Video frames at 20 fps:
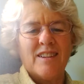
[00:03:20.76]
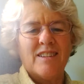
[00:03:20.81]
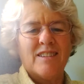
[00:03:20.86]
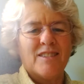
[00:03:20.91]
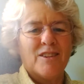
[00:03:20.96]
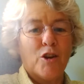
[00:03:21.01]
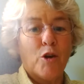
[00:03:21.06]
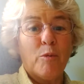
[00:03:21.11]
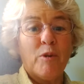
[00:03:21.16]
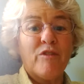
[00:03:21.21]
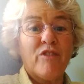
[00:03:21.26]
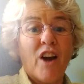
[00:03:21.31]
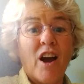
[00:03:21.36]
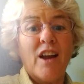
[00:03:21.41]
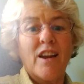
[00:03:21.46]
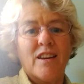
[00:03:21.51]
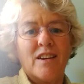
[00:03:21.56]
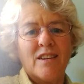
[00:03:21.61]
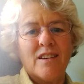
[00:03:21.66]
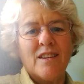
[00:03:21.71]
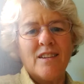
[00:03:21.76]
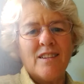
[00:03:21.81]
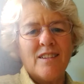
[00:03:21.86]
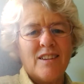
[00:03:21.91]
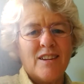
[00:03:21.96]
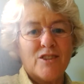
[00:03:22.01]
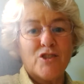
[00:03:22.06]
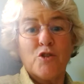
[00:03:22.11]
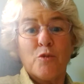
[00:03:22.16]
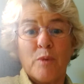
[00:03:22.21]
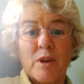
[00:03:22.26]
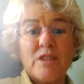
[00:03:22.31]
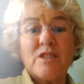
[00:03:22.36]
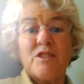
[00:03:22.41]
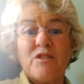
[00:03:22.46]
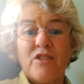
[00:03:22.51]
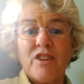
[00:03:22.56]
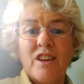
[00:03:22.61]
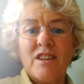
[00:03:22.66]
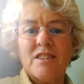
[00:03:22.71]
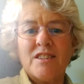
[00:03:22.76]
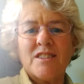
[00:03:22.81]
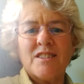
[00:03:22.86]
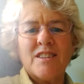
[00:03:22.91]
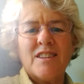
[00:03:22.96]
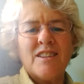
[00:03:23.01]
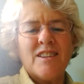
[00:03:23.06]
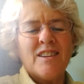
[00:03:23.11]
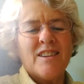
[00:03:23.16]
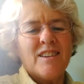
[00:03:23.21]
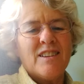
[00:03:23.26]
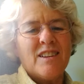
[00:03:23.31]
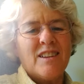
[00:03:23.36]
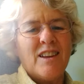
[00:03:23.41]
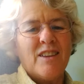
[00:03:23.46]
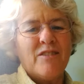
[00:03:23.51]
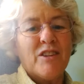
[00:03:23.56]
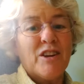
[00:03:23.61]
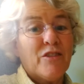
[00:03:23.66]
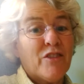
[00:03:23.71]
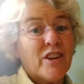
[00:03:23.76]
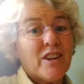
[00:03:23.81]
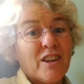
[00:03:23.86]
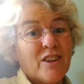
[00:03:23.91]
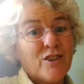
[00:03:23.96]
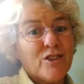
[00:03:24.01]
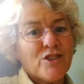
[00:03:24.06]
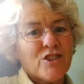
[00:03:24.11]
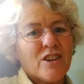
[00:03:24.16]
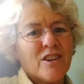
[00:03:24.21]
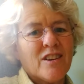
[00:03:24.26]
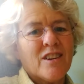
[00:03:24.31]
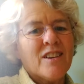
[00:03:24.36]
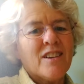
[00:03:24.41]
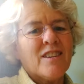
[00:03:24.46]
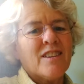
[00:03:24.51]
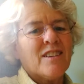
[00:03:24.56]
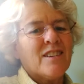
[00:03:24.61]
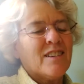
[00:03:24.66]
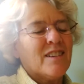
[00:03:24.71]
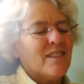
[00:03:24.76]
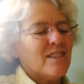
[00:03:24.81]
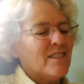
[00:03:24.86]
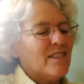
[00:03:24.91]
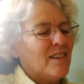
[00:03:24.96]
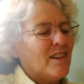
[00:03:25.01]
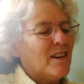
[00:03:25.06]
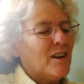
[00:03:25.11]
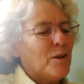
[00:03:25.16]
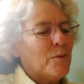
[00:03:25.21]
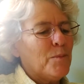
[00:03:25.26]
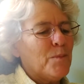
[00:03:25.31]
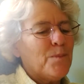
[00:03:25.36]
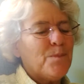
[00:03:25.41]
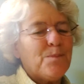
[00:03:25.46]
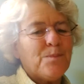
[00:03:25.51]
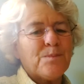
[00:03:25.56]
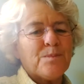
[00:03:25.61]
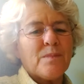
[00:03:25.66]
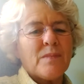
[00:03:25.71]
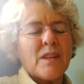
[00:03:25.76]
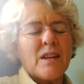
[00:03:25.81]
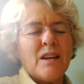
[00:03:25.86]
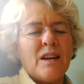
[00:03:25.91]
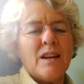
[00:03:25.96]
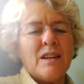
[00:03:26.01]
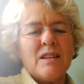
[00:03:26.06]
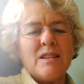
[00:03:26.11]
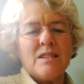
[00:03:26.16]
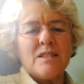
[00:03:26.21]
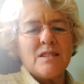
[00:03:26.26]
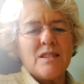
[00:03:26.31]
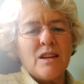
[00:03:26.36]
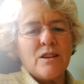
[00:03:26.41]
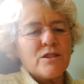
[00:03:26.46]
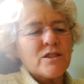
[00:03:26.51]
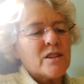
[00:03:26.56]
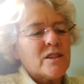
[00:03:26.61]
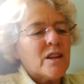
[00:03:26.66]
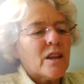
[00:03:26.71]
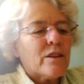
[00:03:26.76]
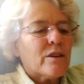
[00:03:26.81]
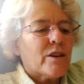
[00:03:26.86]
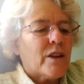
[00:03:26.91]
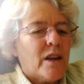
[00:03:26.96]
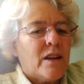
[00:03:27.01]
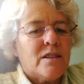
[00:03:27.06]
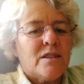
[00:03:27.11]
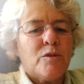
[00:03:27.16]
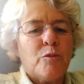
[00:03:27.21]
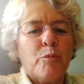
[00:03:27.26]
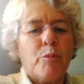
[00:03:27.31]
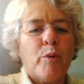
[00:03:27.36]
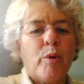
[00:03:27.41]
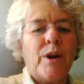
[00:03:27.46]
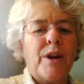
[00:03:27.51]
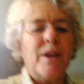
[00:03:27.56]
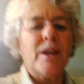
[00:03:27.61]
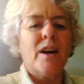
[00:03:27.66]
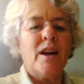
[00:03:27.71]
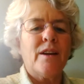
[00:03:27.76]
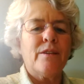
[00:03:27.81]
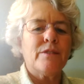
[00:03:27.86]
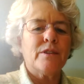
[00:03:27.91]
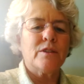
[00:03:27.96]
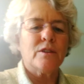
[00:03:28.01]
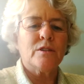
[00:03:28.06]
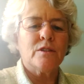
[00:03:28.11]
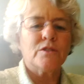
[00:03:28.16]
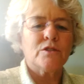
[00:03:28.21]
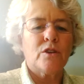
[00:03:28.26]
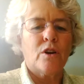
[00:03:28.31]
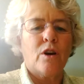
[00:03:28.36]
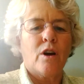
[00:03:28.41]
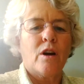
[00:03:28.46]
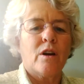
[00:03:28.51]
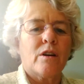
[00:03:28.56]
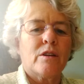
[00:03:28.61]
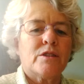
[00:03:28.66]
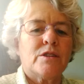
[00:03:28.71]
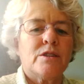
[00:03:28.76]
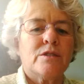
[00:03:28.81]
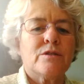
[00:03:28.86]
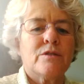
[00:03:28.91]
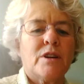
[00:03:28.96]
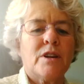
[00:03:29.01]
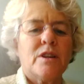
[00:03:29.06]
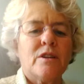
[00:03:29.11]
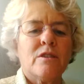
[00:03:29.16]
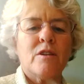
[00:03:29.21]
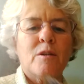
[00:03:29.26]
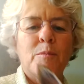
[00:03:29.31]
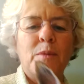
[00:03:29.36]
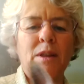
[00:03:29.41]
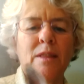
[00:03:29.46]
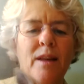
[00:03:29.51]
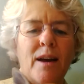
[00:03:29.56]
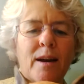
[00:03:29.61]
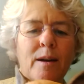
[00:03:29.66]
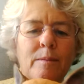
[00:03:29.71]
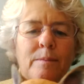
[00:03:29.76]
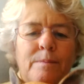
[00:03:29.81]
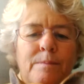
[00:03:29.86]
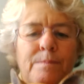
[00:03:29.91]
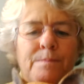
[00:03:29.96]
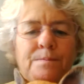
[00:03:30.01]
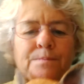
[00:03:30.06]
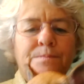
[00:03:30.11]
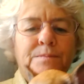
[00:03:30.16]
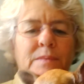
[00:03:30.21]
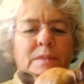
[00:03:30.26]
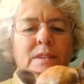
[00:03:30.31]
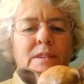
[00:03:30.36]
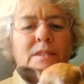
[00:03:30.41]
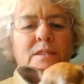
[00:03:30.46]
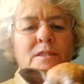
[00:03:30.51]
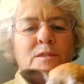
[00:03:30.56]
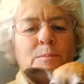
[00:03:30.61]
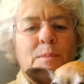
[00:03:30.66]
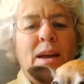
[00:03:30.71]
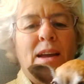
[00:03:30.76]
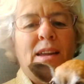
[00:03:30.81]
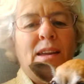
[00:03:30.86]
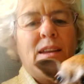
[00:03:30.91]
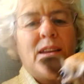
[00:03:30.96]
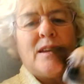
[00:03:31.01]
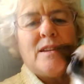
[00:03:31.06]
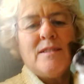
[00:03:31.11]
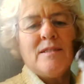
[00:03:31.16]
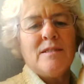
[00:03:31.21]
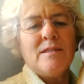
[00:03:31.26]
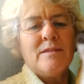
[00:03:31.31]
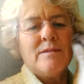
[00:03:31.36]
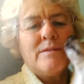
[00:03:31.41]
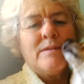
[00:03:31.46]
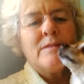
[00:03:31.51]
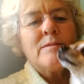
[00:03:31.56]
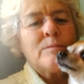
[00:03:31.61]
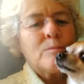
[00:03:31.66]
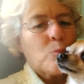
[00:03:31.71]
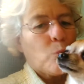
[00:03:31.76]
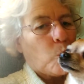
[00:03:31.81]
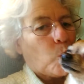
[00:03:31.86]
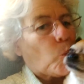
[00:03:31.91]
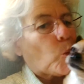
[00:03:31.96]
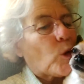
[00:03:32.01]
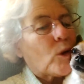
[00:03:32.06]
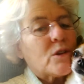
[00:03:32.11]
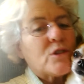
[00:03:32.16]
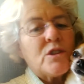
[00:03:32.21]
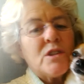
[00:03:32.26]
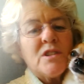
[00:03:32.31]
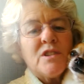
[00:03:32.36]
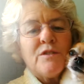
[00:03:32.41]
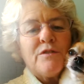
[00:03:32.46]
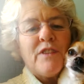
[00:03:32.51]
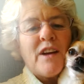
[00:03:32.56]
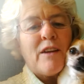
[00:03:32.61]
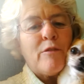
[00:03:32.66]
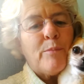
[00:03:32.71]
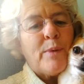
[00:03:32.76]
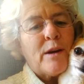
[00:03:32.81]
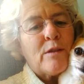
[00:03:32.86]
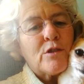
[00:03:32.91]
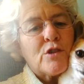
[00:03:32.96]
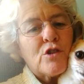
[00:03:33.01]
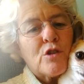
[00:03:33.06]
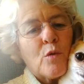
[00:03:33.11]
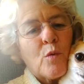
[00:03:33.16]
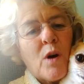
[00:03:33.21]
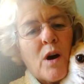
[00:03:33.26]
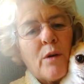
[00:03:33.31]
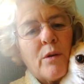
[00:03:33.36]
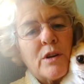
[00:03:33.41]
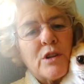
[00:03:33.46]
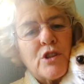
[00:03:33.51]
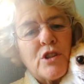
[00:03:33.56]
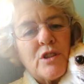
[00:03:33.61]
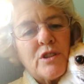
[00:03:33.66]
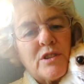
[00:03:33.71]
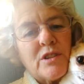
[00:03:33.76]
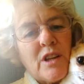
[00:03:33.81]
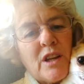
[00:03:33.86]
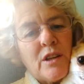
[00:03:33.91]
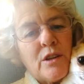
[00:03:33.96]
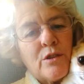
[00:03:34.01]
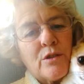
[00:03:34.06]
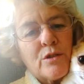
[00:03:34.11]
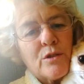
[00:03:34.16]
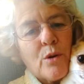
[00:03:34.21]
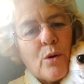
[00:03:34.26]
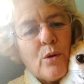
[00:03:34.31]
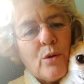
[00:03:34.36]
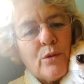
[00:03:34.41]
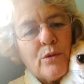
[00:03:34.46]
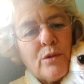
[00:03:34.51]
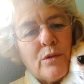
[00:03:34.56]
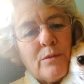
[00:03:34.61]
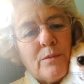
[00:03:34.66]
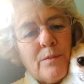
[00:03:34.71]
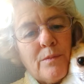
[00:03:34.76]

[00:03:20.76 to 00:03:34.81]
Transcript: You'll be fine. It's your best defense, even if it kills you. And here's another case in point. I have a little dog. She's right here on my lap. This is Maggie. She's a 5-pound Chihuahua, and she's 10 years old.